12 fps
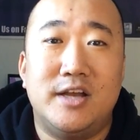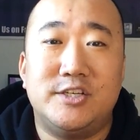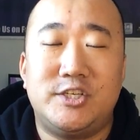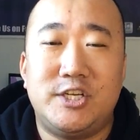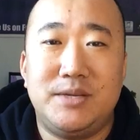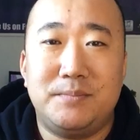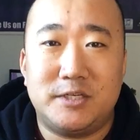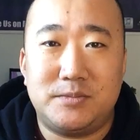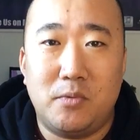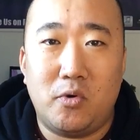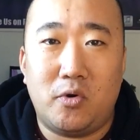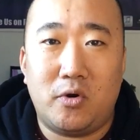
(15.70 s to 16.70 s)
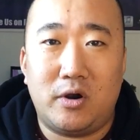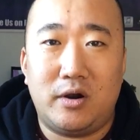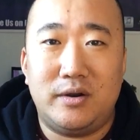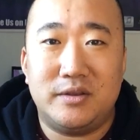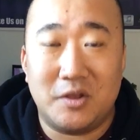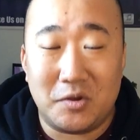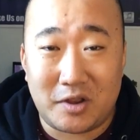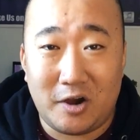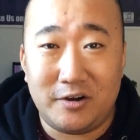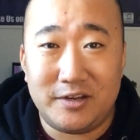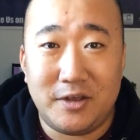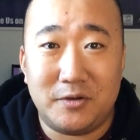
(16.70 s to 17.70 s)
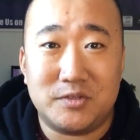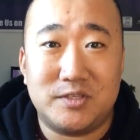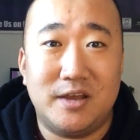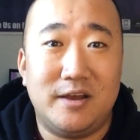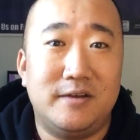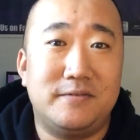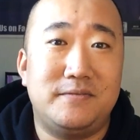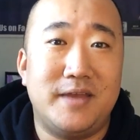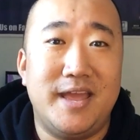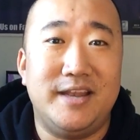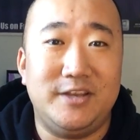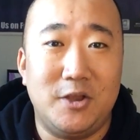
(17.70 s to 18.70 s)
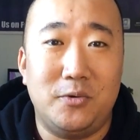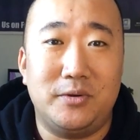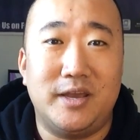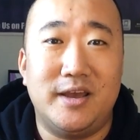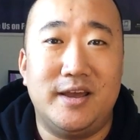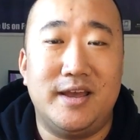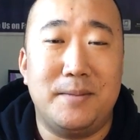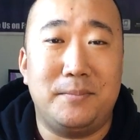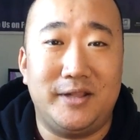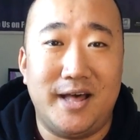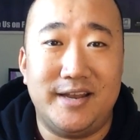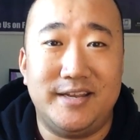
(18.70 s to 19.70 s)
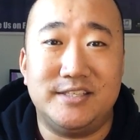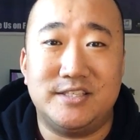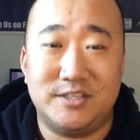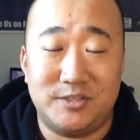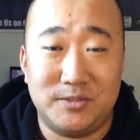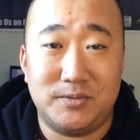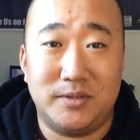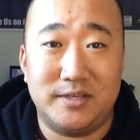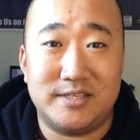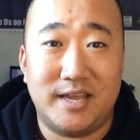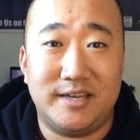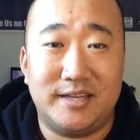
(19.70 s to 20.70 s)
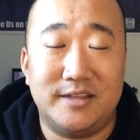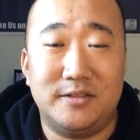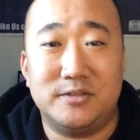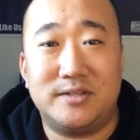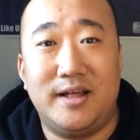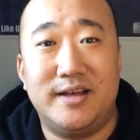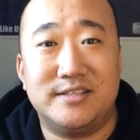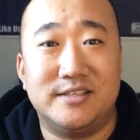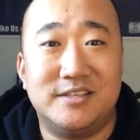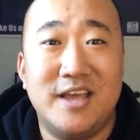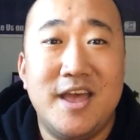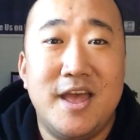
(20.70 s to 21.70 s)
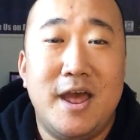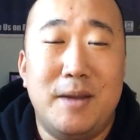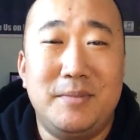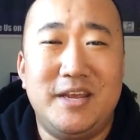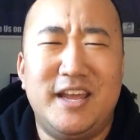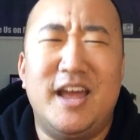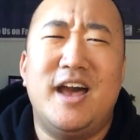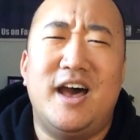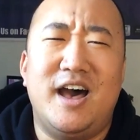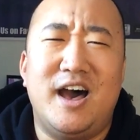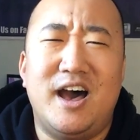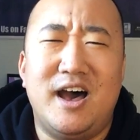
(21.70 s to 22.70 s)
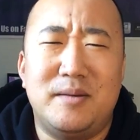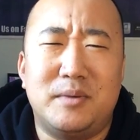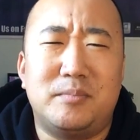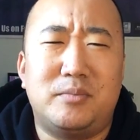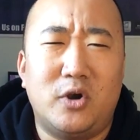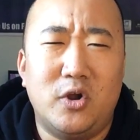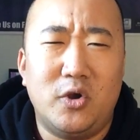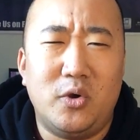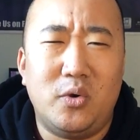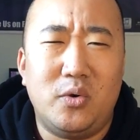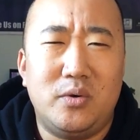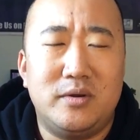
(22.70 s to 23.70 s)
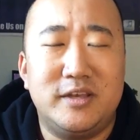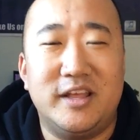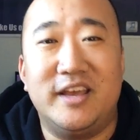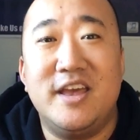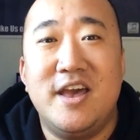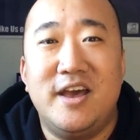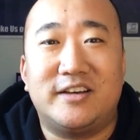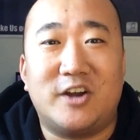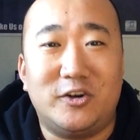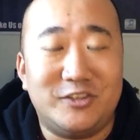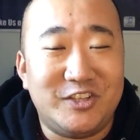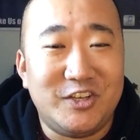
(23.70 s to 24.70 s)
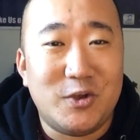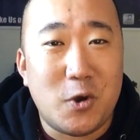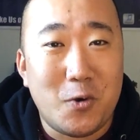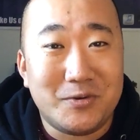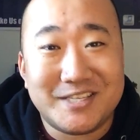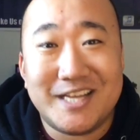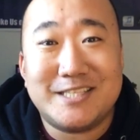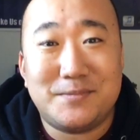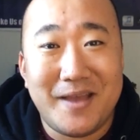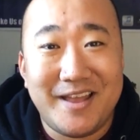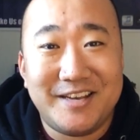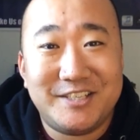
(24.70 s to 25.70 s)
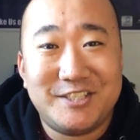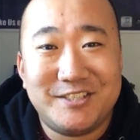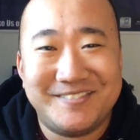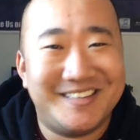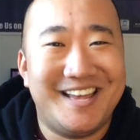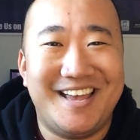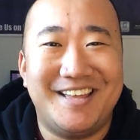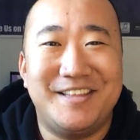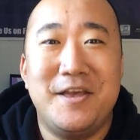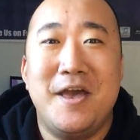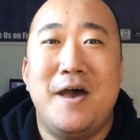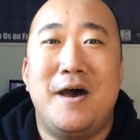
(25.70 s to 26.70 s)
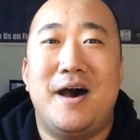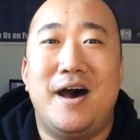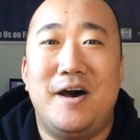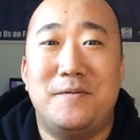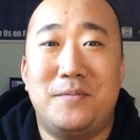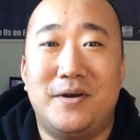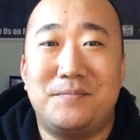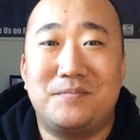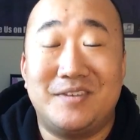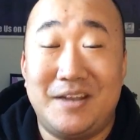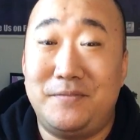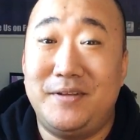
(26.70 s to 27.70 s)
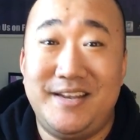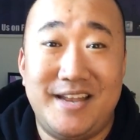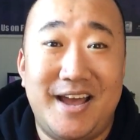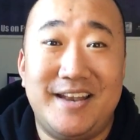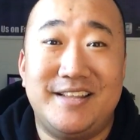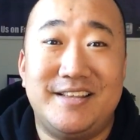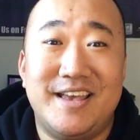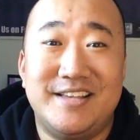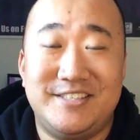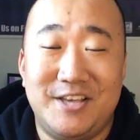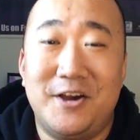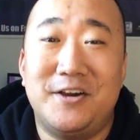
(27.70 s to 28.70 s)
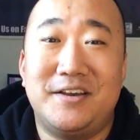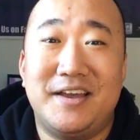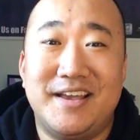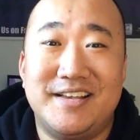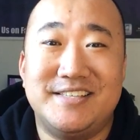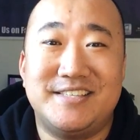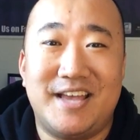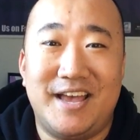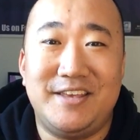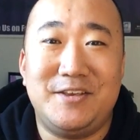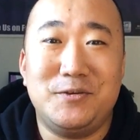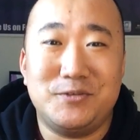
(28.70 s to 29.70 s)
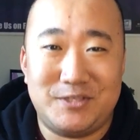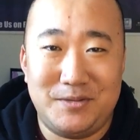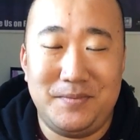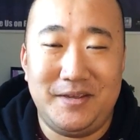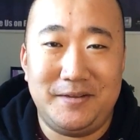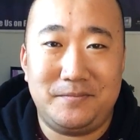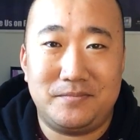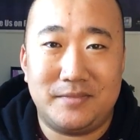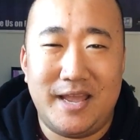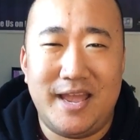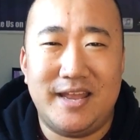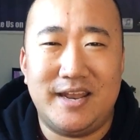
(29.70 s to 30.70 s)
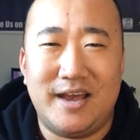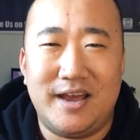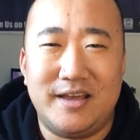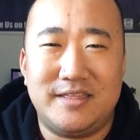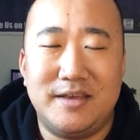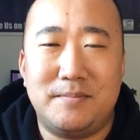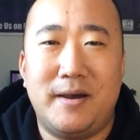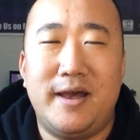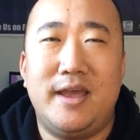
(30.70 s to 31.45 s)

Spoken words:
she much more cardio stuff and yoga and Pilates, and she was really excited to get in those classes. Me, I'm a bro. Like cardio, is that Spanish? Nah. But definitely not as young as I used to be. And I think